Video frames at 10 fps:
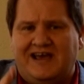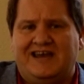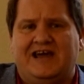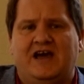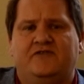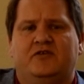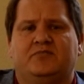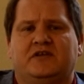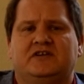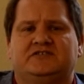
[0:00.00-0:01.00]
and have your
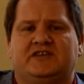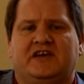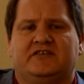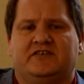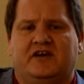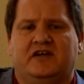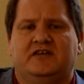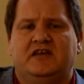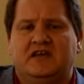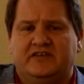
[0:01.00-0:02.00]
blood check done